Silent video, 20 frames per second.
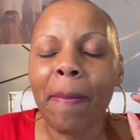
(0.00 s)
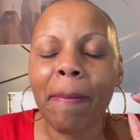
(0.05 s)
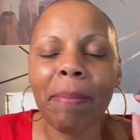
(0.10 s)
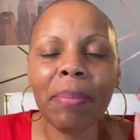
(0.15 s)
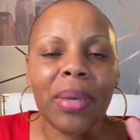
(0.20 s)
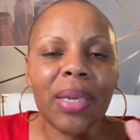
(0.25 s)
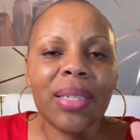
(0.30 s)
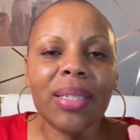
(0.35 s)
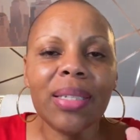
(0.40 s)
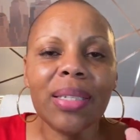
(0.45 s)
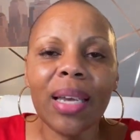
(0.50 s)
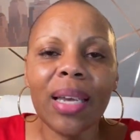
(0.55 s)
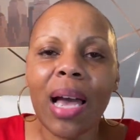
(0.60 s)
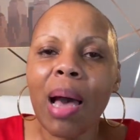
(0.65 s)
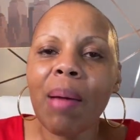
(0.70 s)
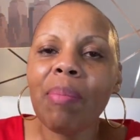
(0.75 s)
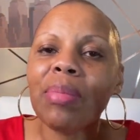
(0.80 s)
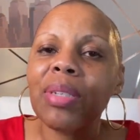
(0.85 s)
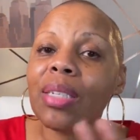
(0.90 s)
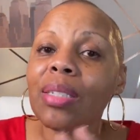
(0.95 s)
missy
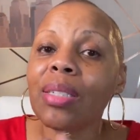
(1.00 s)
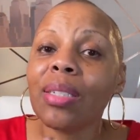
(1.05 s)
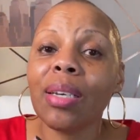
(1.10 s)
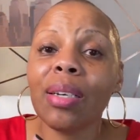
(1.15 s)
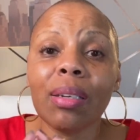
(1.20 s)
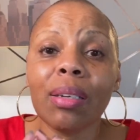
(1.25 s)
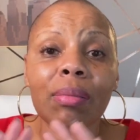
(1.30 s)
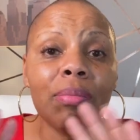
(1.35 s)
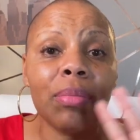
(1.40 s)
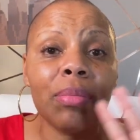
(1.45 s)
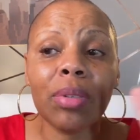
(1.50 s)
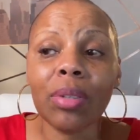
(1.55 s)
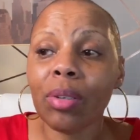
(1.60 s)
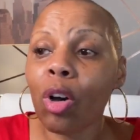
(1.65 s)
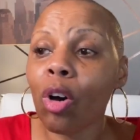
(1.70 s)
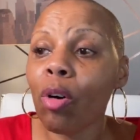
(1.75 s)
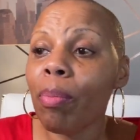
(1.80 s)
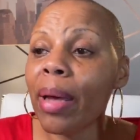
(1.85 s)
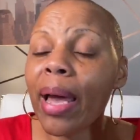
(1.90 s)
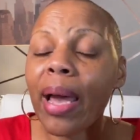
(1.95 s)
i'm just gonna
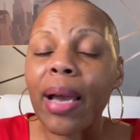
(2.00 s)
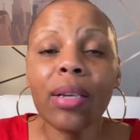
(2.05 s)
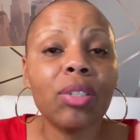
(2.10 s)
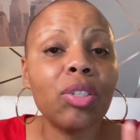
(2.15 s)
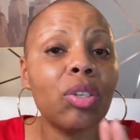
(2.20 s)
go back